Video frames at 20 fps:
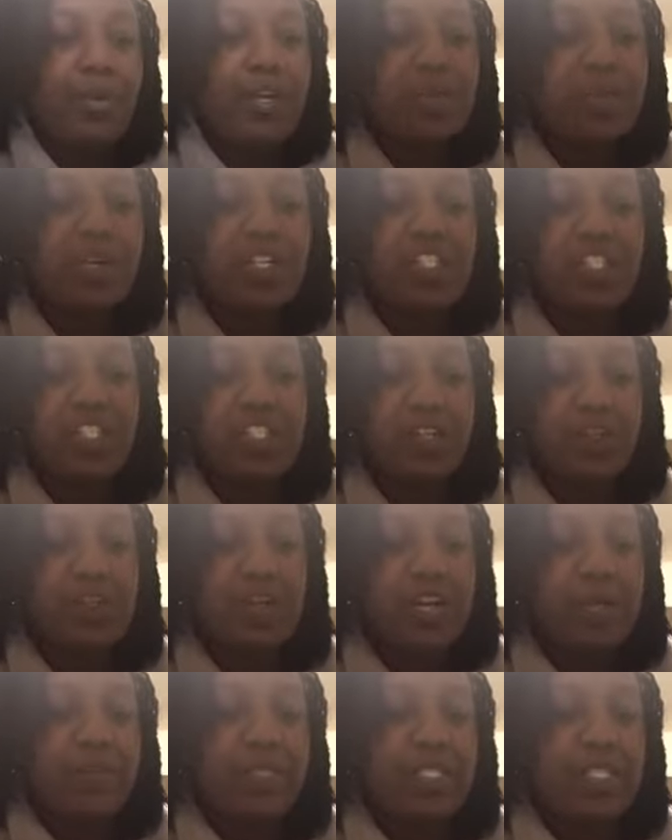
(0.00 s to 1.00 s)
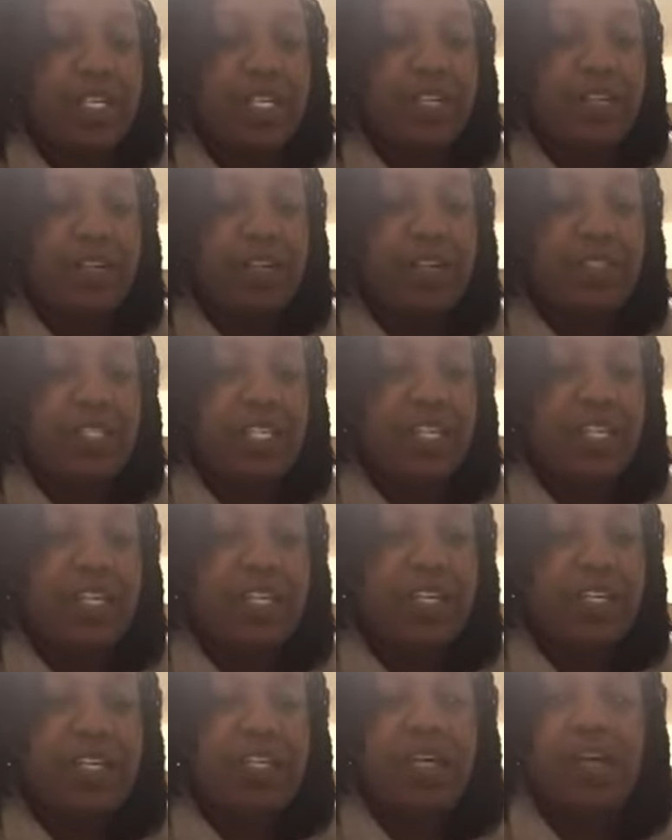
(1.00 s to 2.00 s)
much she go upstairs,
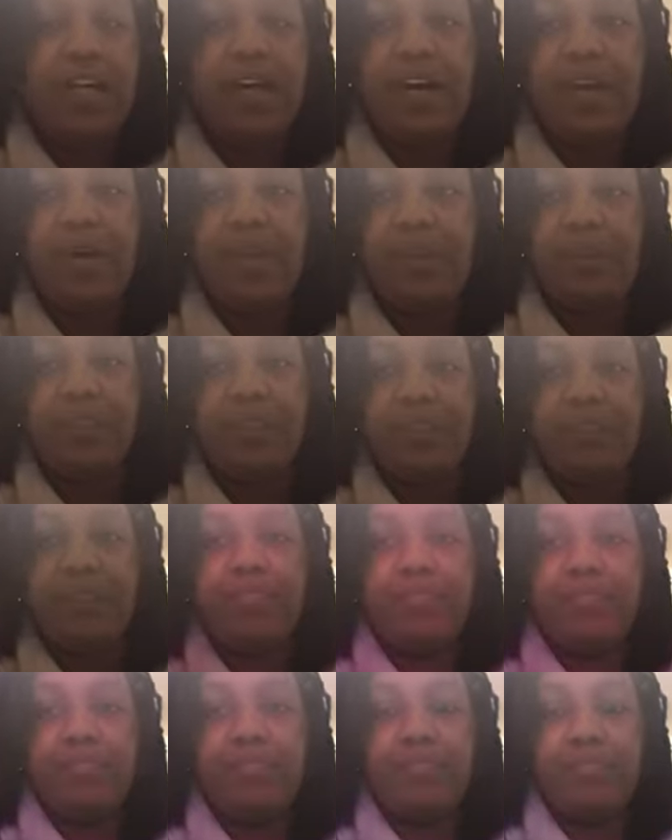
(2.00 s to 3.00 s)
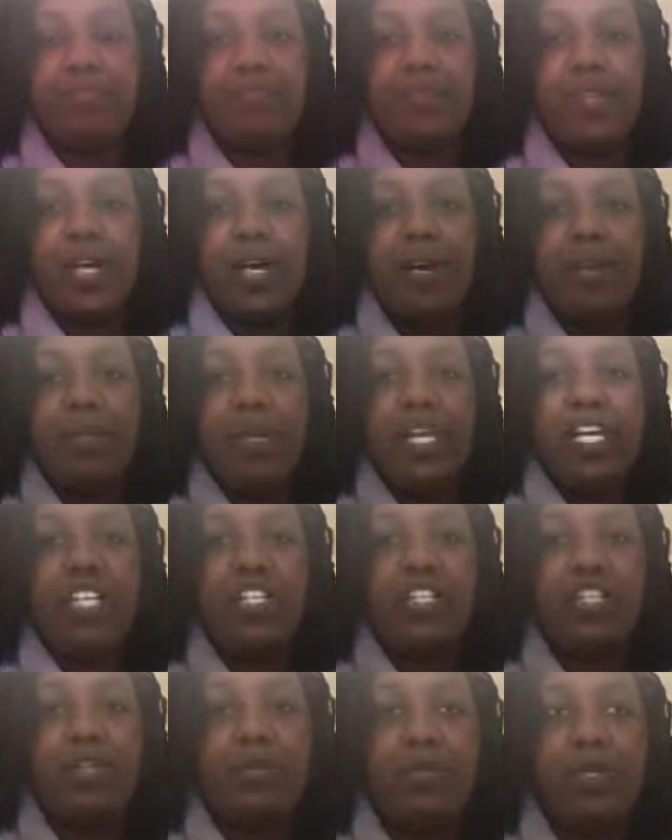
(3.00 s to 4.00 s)
and
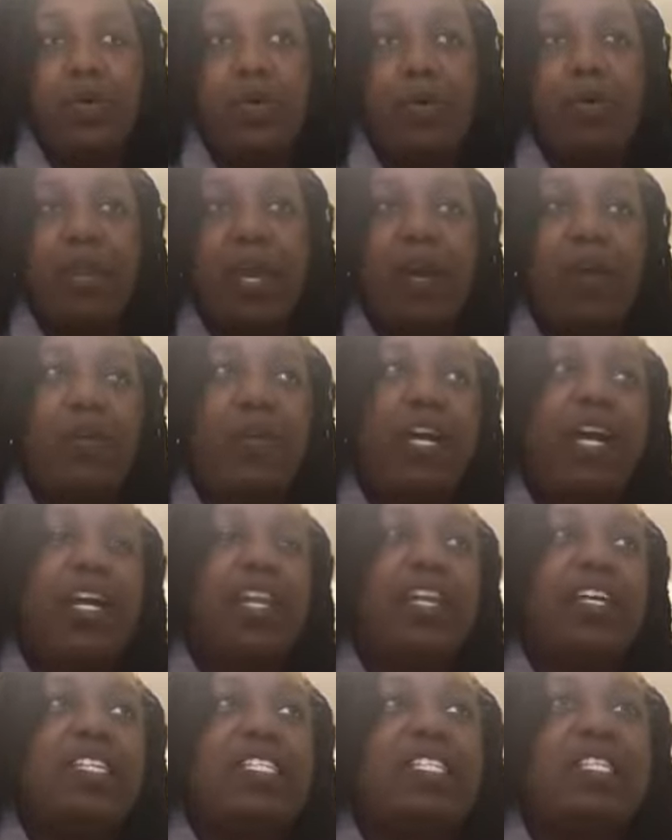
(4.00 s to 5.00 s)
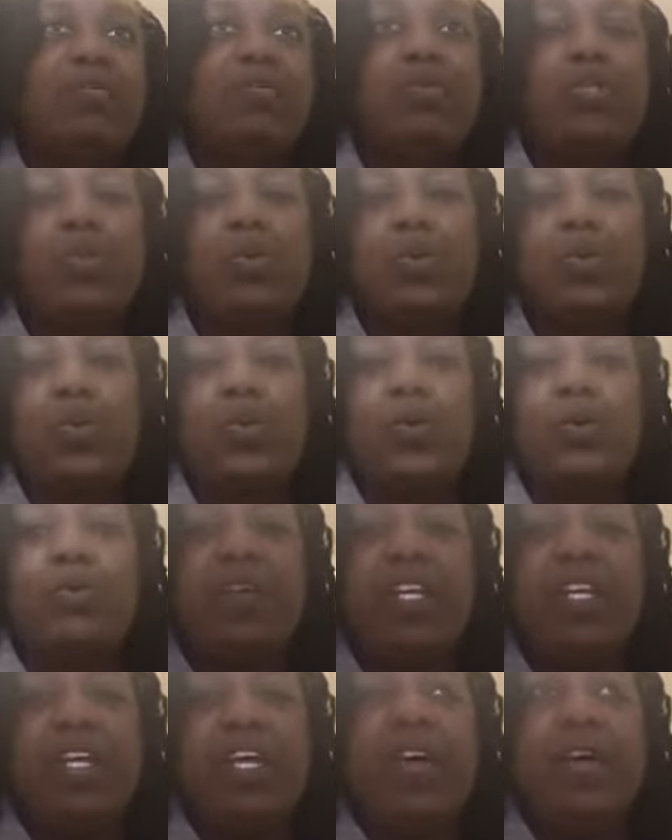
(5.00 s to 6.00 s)
Malaysia and them go up like, okay, let's see what's going on
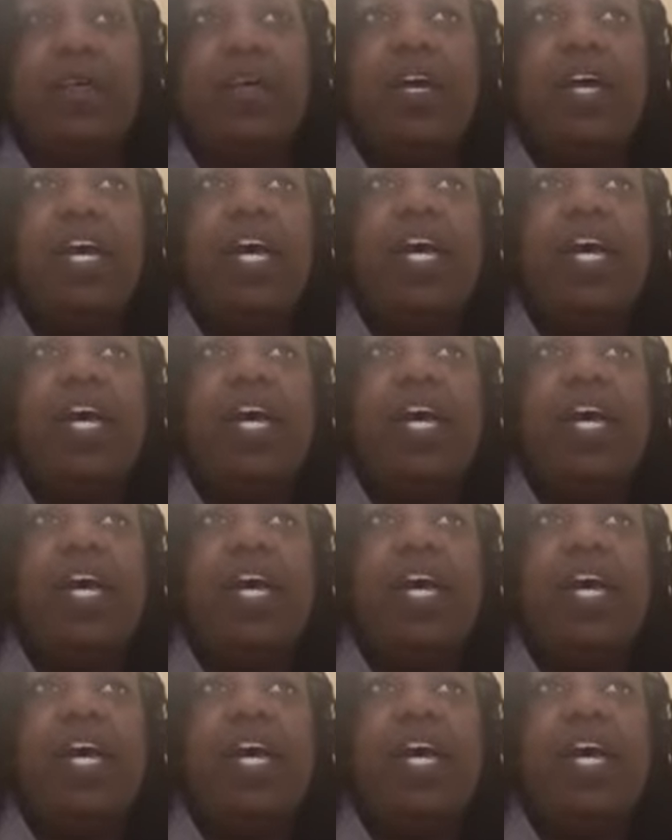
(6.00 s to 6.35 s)
right now.